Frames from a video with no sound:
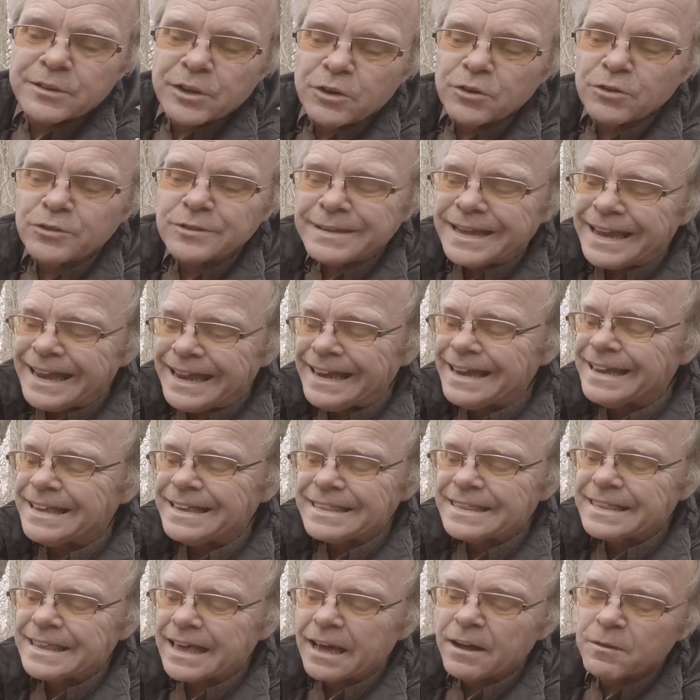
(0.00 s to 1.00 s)
those
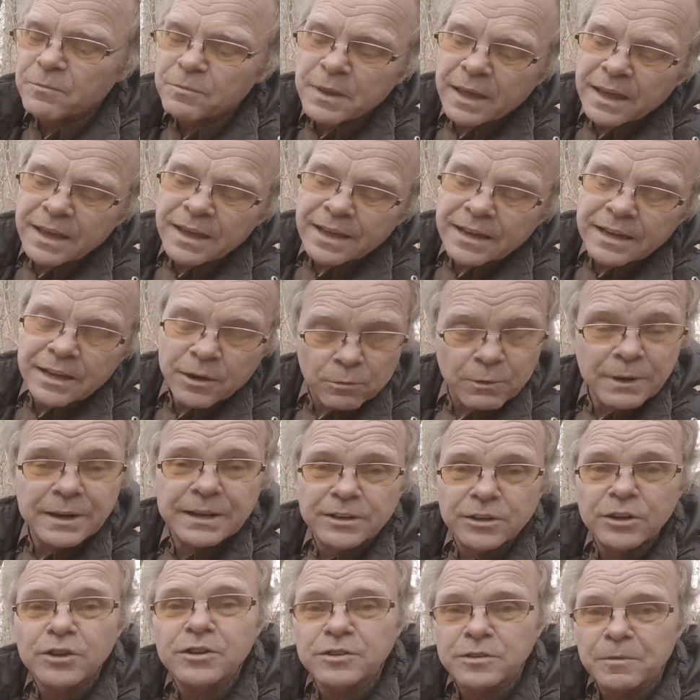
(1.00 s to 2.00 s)
teeth could
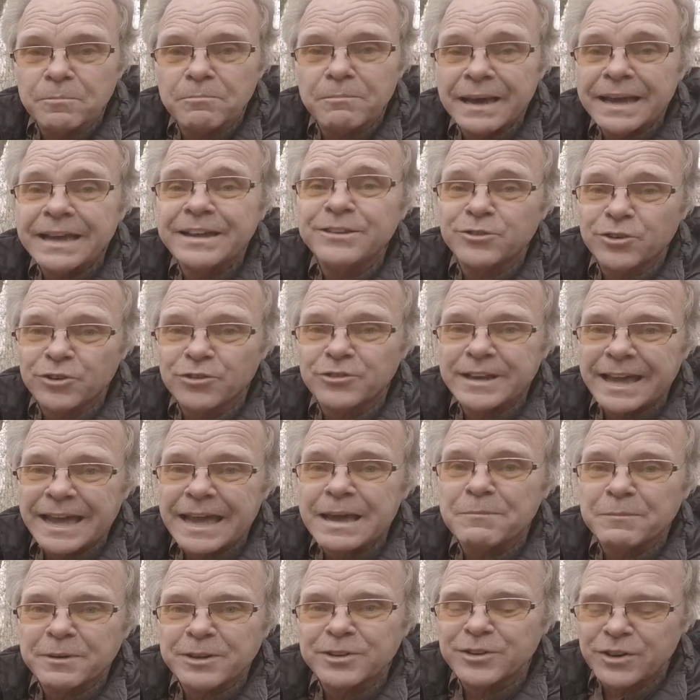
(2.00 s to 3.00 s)
really do some major
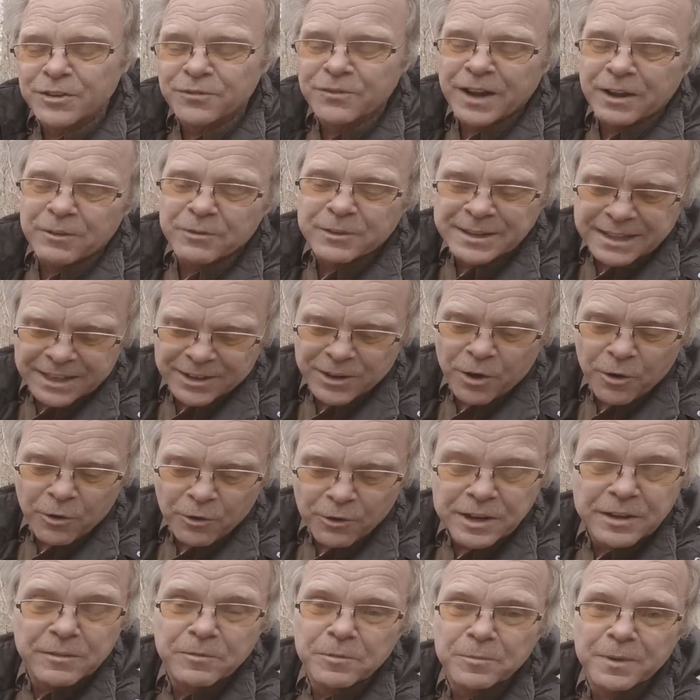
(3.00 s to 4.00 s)
damage if I would get a
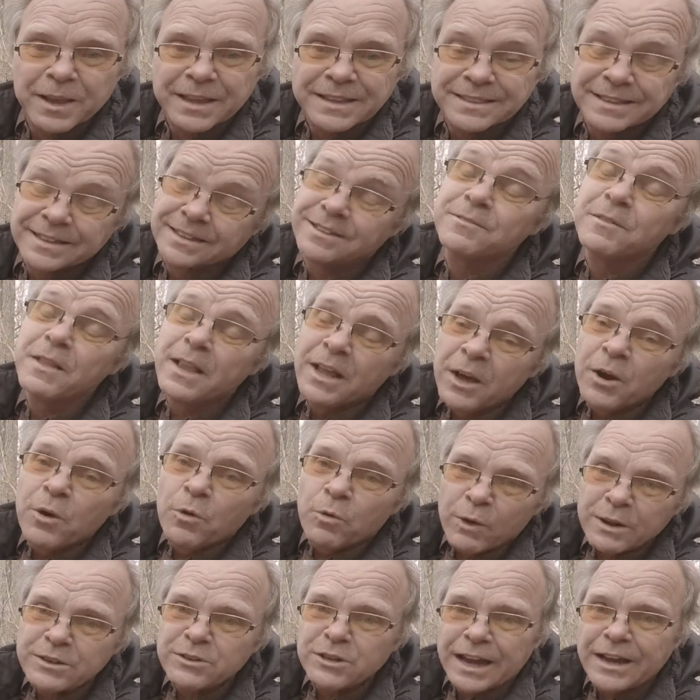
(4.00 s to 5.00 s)
hold of him like this,
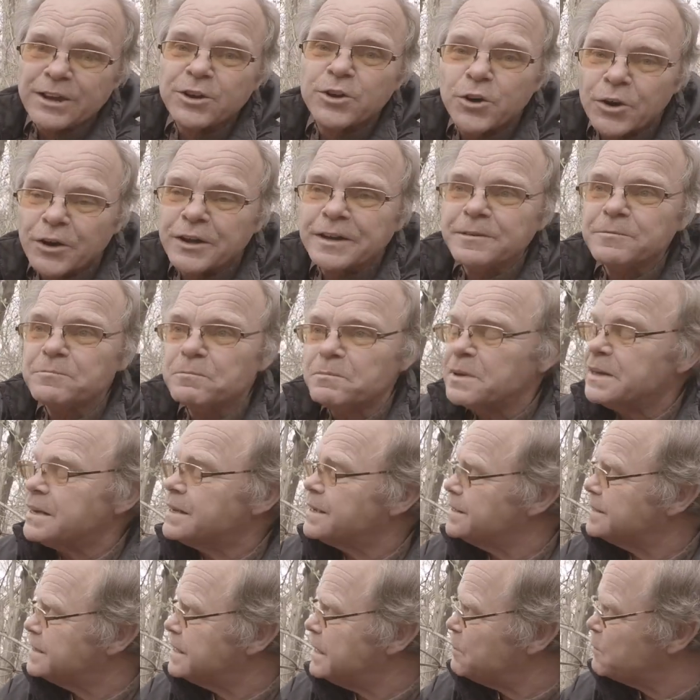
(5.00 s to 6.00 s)
which I couldn't
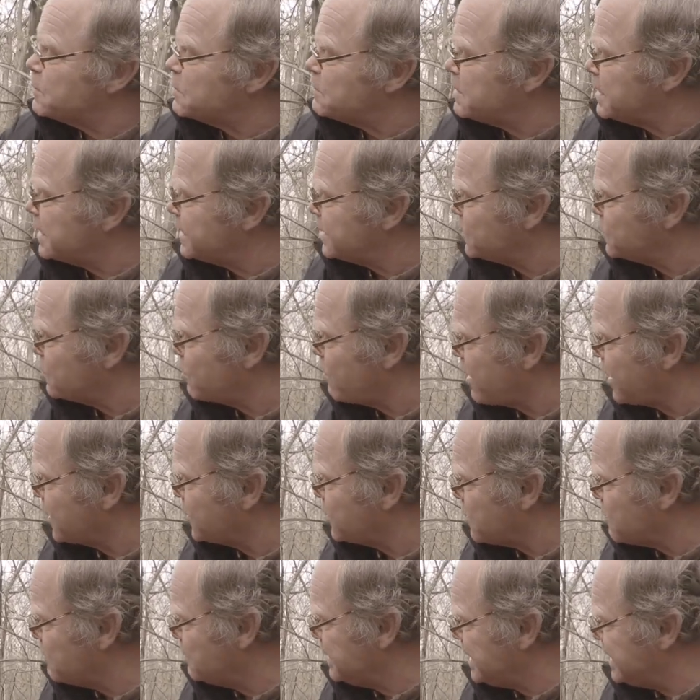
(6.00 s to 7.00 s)
because he would have been in the
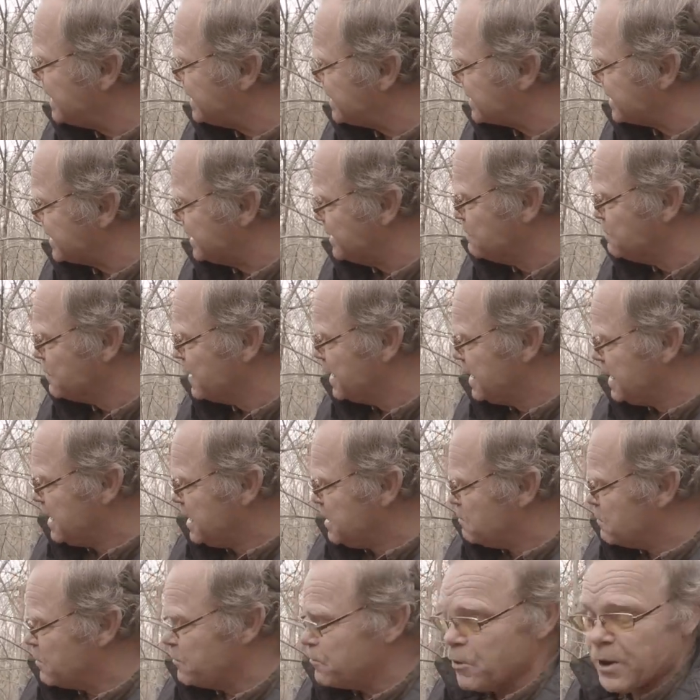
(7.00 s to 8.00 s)
water immediately
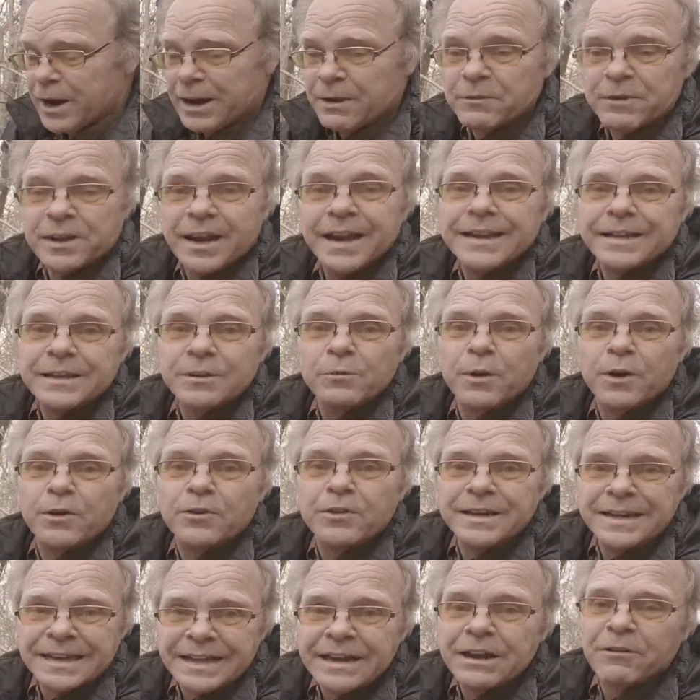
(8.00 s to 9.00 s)
before I ever got anywhere
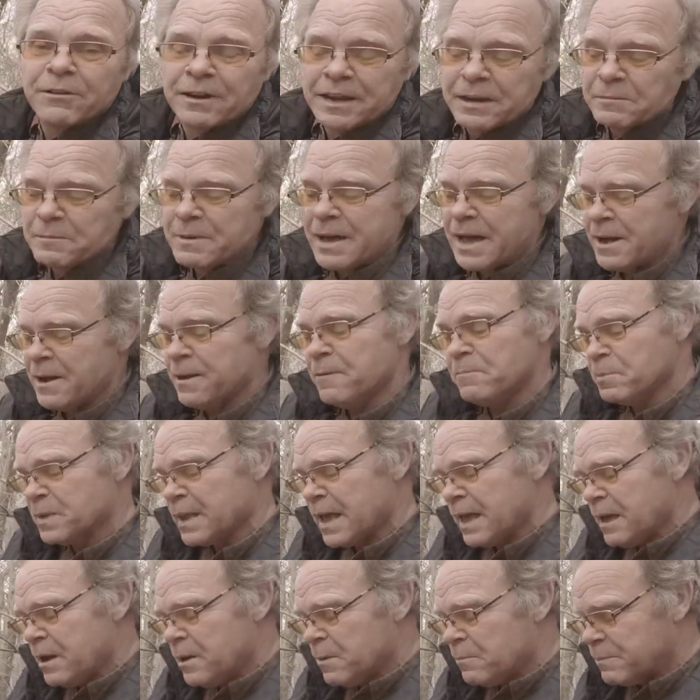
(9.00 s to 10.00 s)
near him.
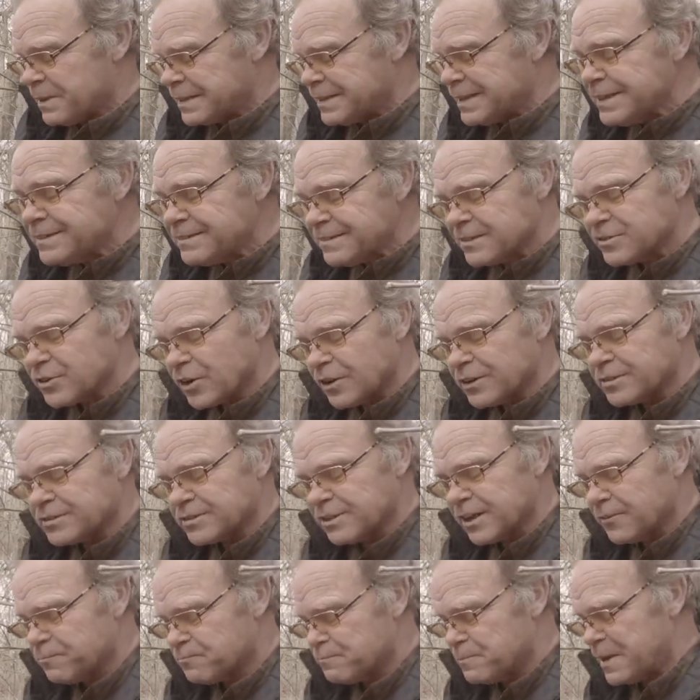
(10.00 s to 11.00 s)
But this is our
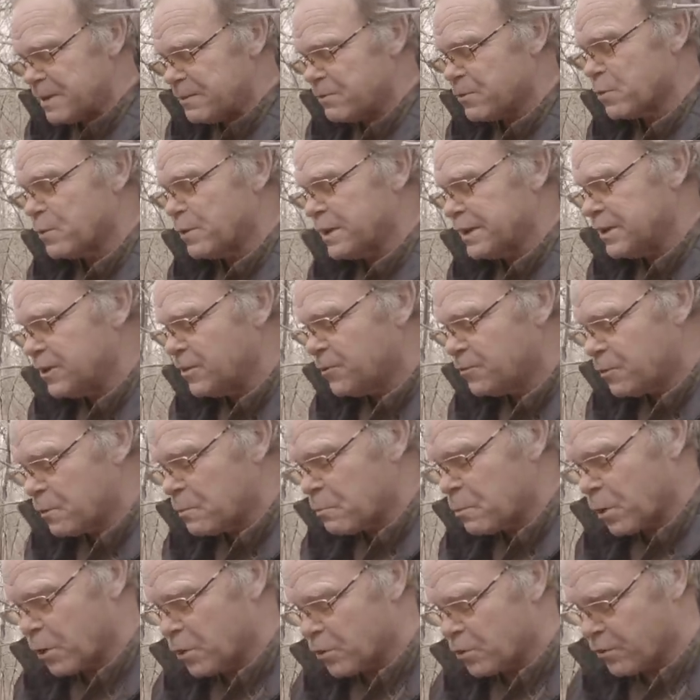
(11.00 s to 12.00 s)
stuffed beaver we use for
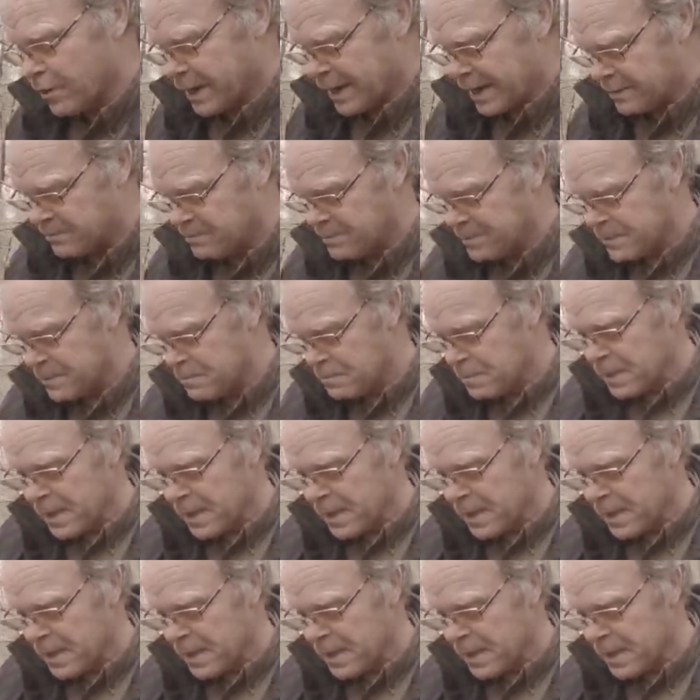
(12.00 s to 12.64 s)
programs.